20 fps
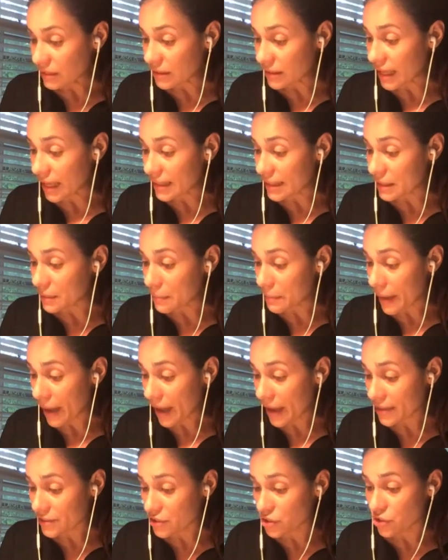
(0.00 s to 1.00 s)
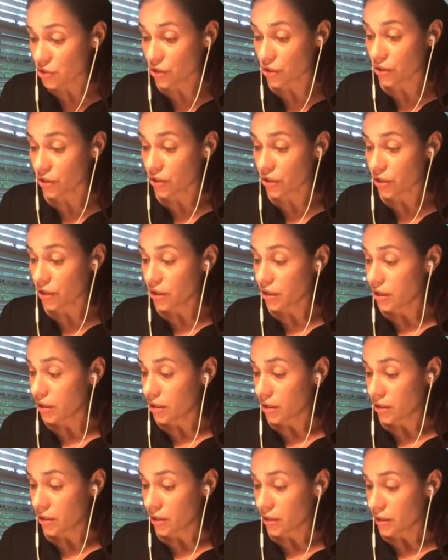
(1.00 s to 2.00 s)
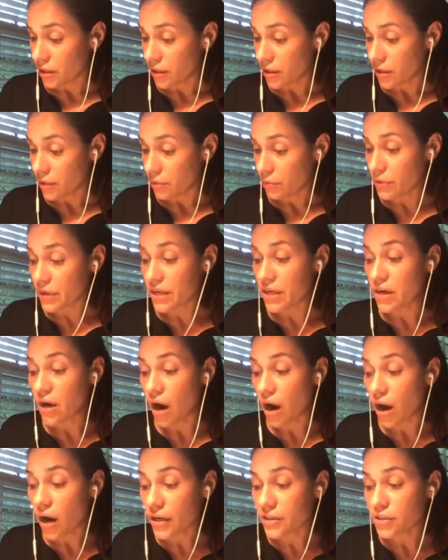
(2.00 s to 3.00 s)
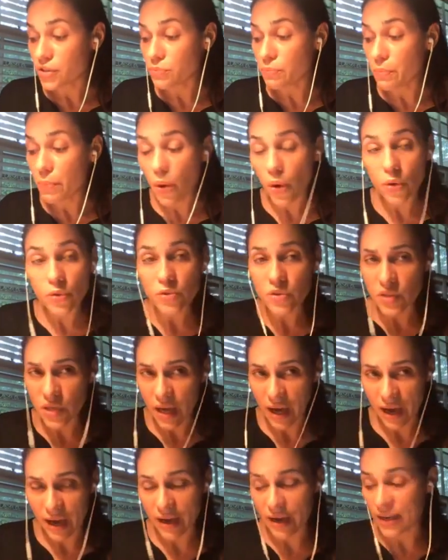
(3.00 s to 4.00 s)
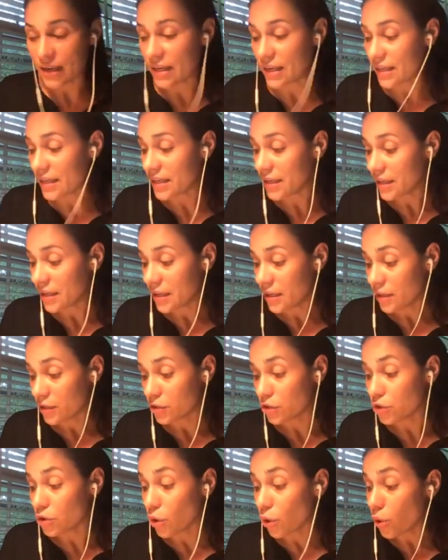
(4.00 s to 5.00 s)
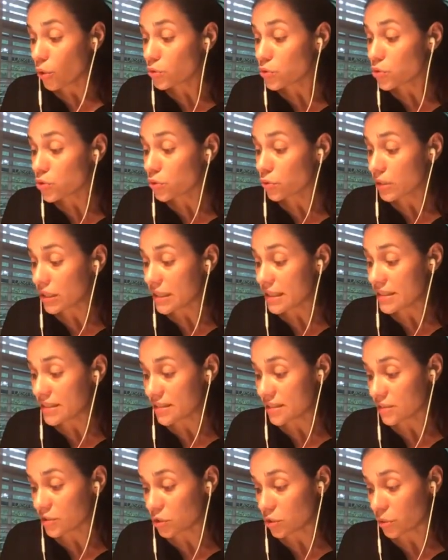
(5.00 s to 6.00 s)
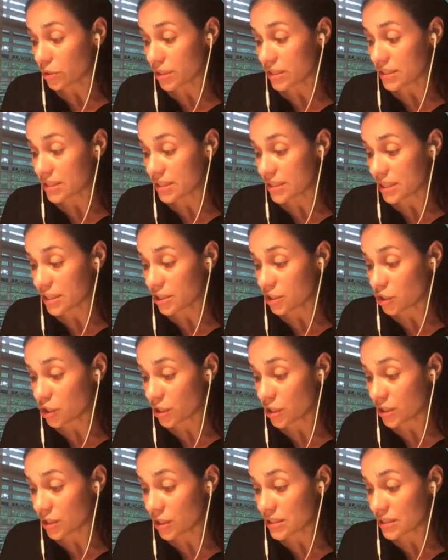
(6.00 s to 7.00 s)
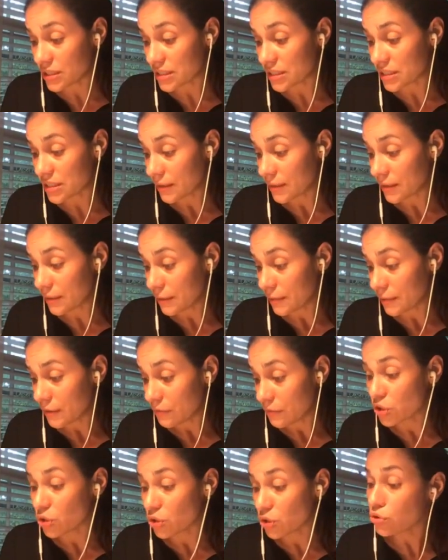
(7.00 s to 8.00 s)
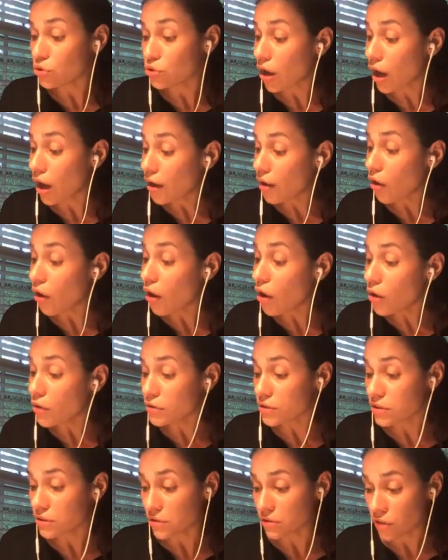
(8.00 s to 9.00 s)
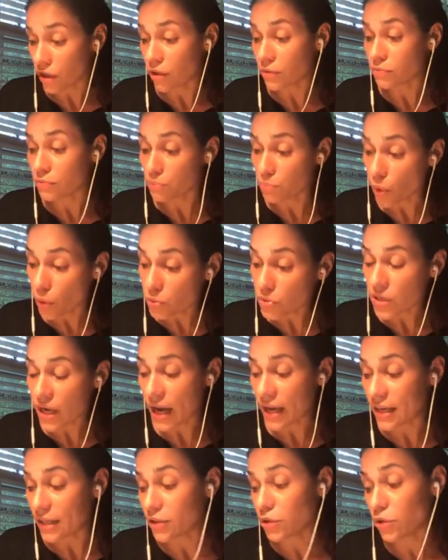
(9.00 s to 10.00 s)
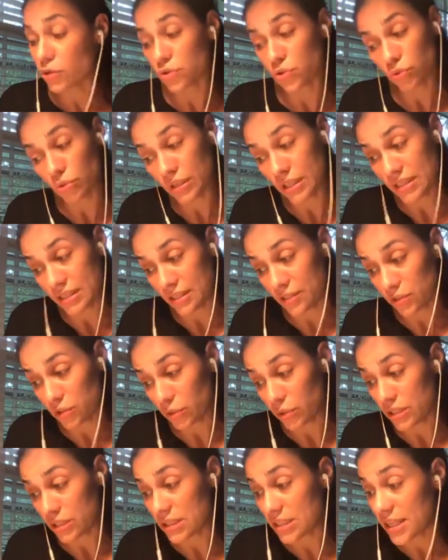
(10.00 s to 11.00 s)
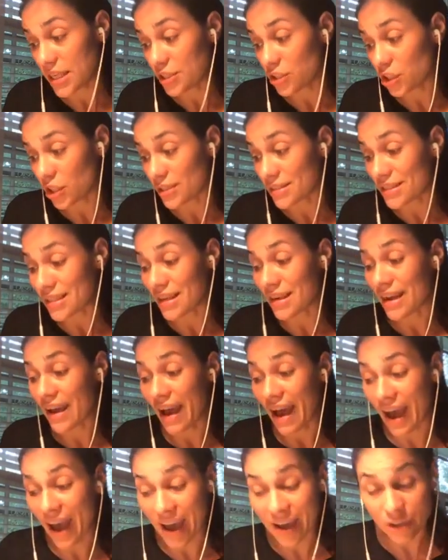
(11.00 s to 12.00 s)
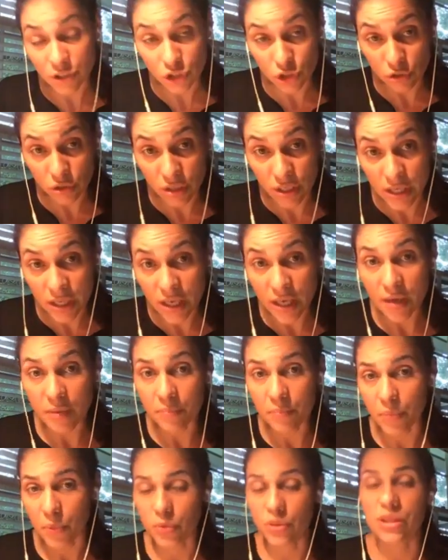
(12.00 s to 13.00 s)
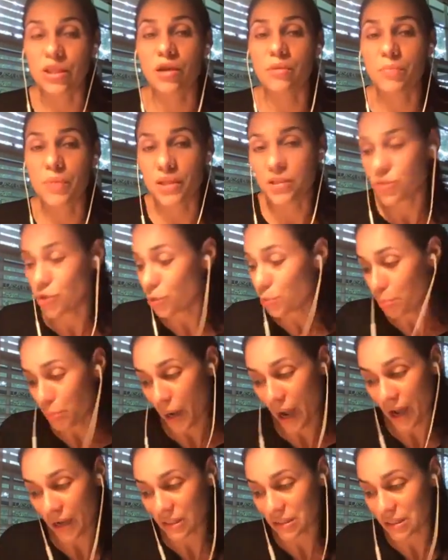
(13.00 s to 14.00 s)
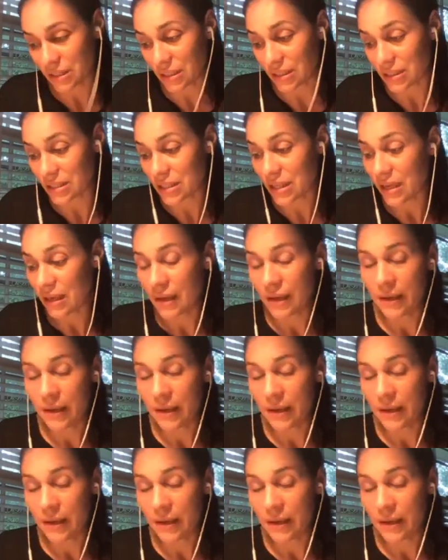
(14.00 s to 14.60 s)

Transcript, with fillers: that the master regards most highly those who listen to his teachings so not all, most highly those who listen to his teachings and actually put them into practice.